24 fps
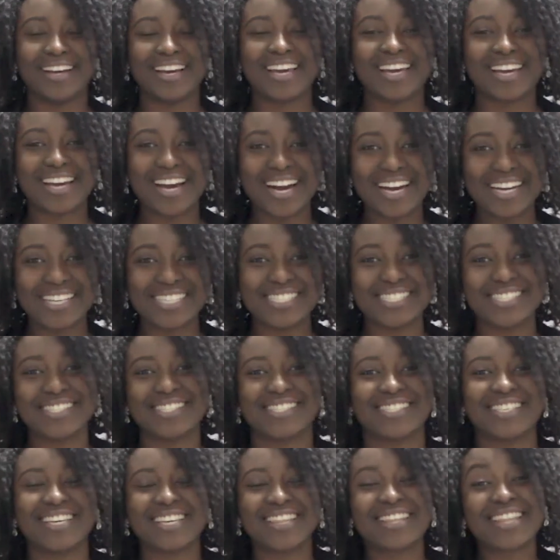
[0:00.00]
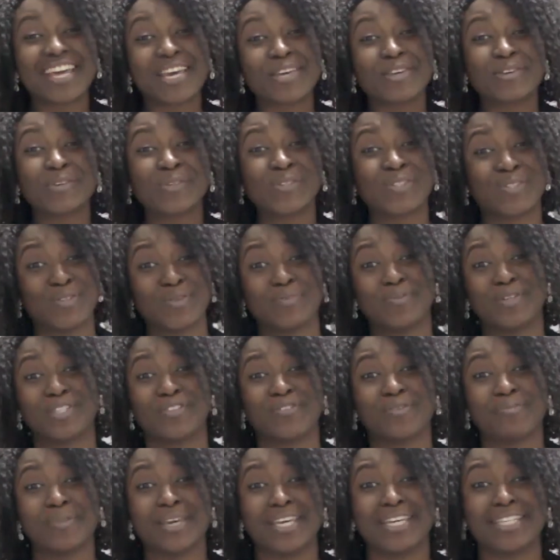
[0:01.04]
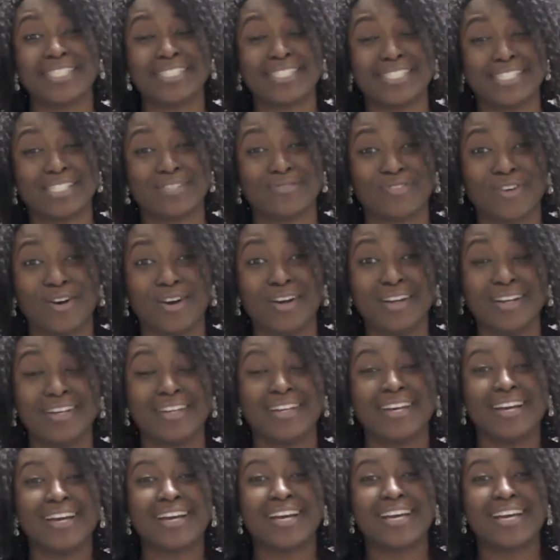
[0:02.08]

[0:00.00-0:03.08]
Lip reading: Hey guys, thank you so much for making it this far.